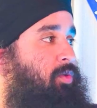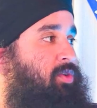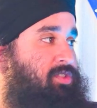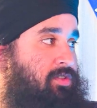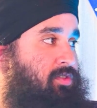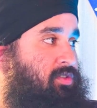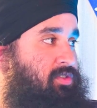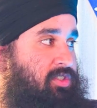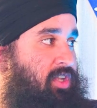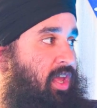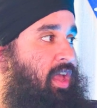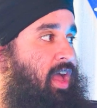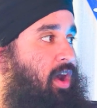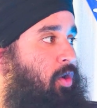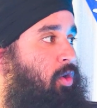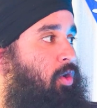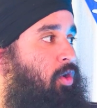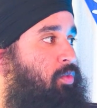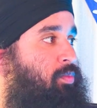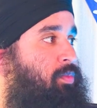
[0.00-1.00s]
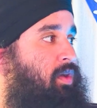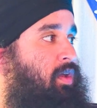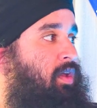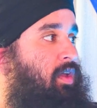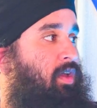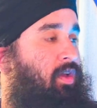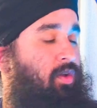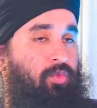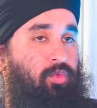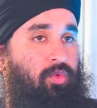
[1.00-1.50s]
to stay at home.
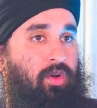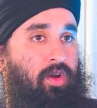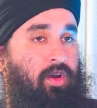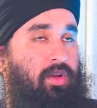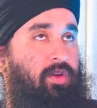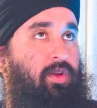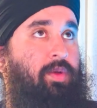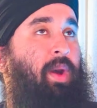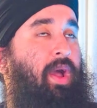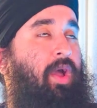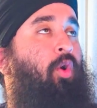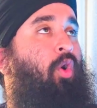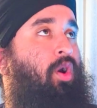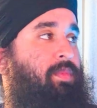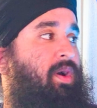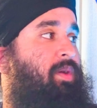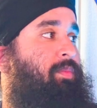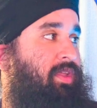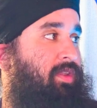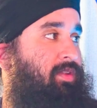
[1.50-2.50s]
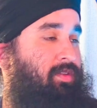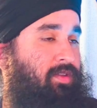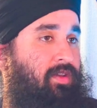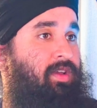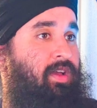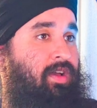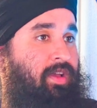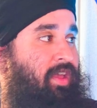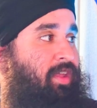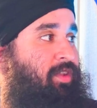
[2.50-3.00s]
By home, I mean
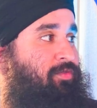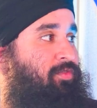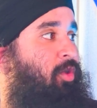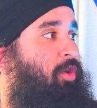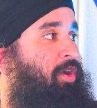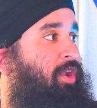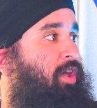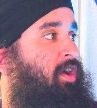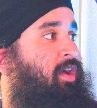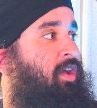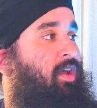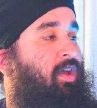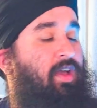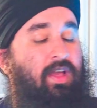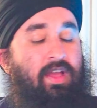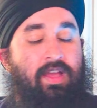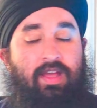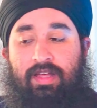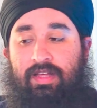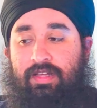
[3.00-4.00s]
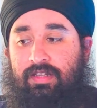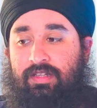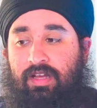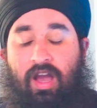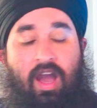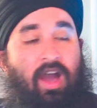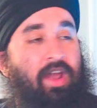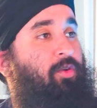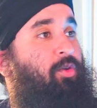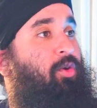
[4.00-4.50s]
in Florida.
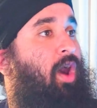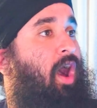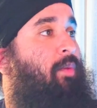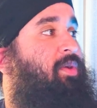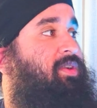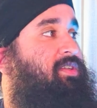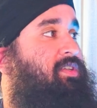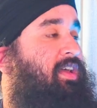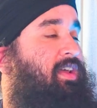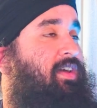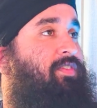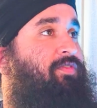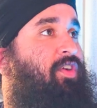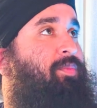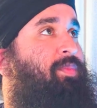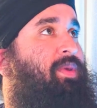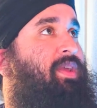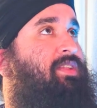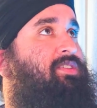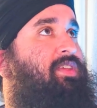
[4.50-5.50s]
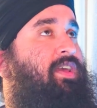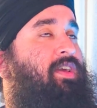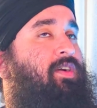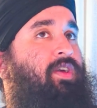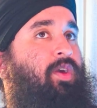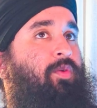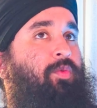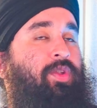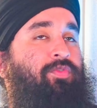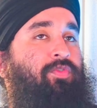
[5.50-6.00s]
I don't know how much, like, for me, it's like, okay,
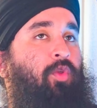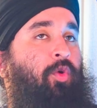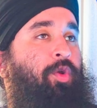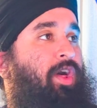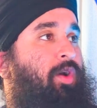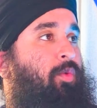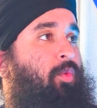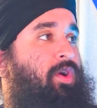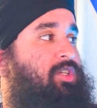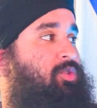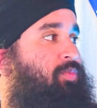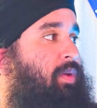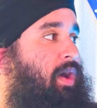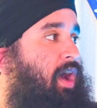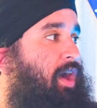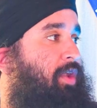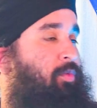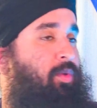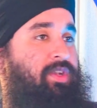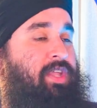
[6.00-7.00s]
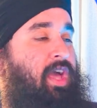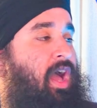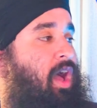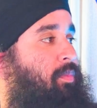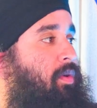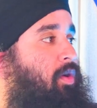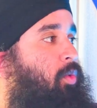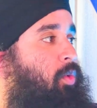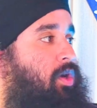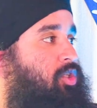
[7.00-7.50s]
when Florida was bad, when Tampa
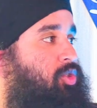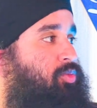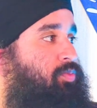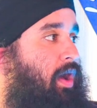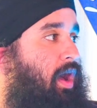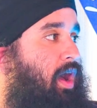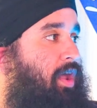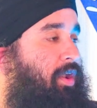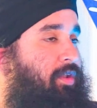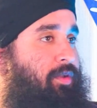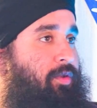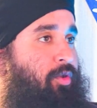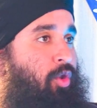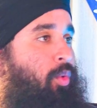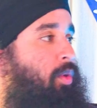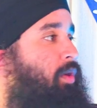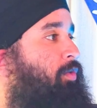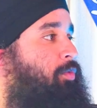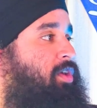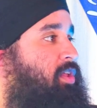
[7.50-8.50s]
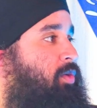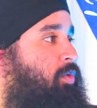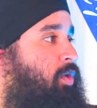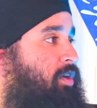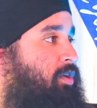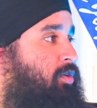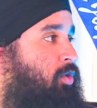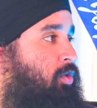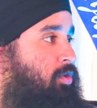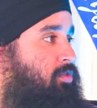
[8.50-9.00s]
was bad, no one really wanted to
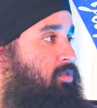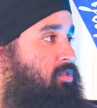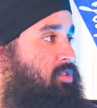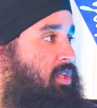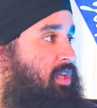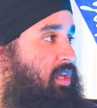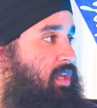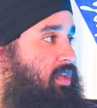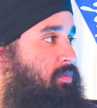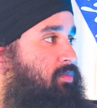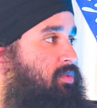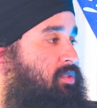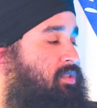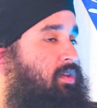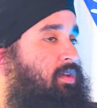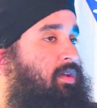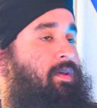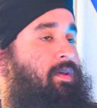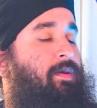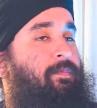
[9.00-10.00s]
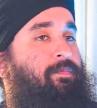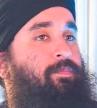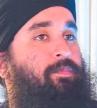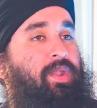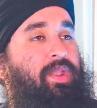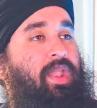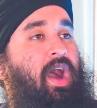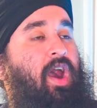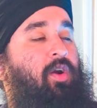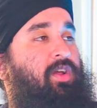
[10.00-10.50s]
go to those teams. But
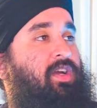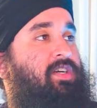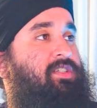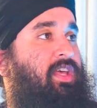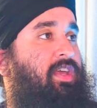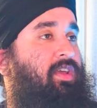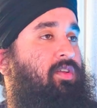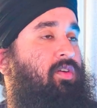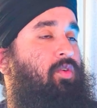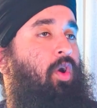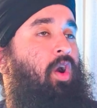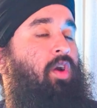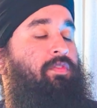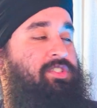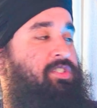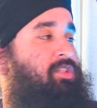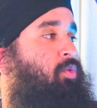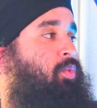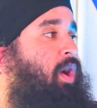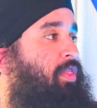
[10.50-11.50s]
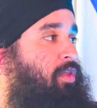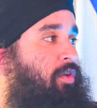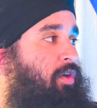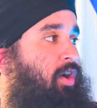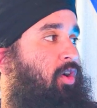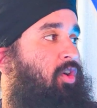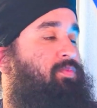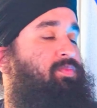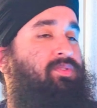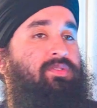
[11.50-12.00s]
now, because, like, obviously the weather
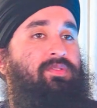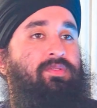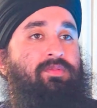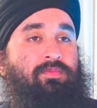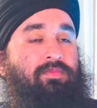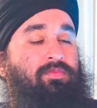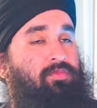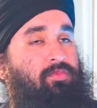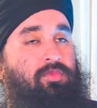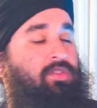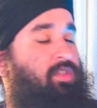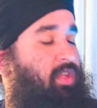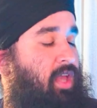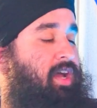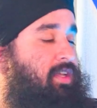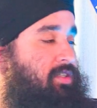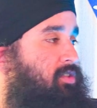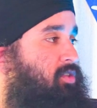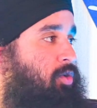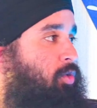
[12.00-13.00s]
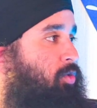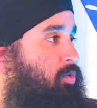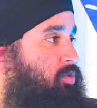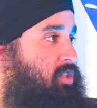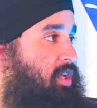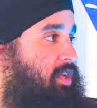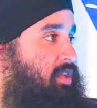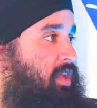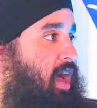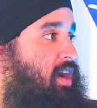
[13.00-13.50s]
helps. Yes, no
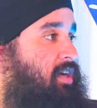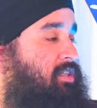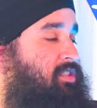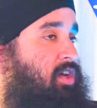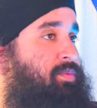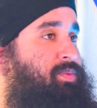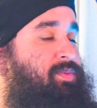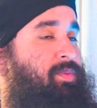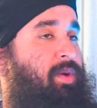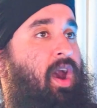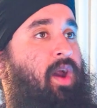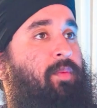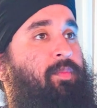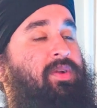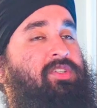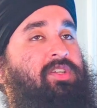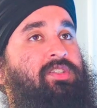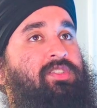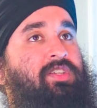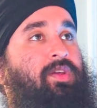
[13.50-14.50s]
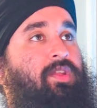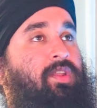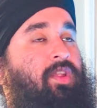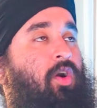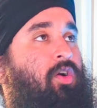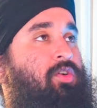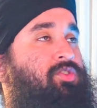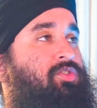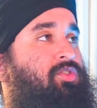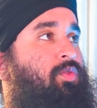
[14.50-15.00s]
state tax helps. But how much is it
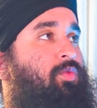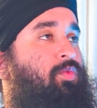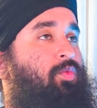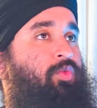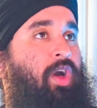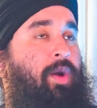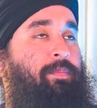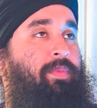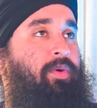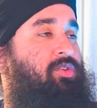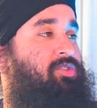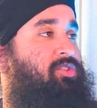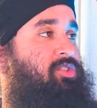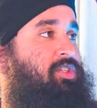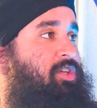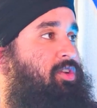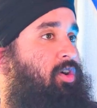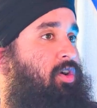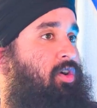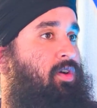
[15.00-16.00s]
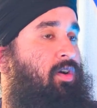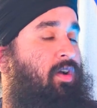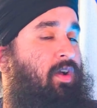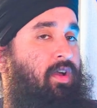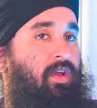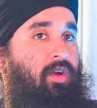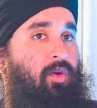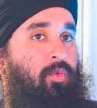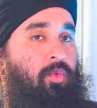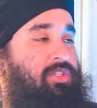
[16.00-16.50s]
also that Bill Zito
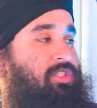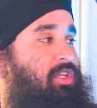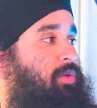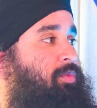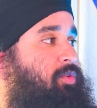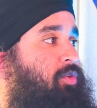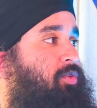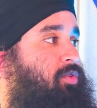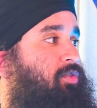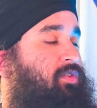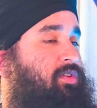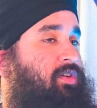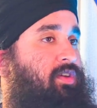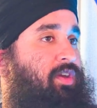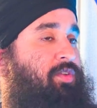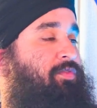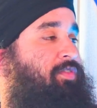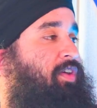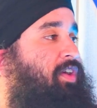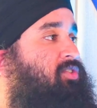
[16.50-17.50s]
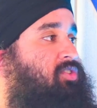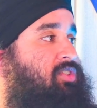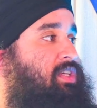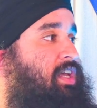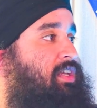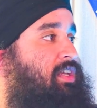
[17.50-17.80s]
was able to convince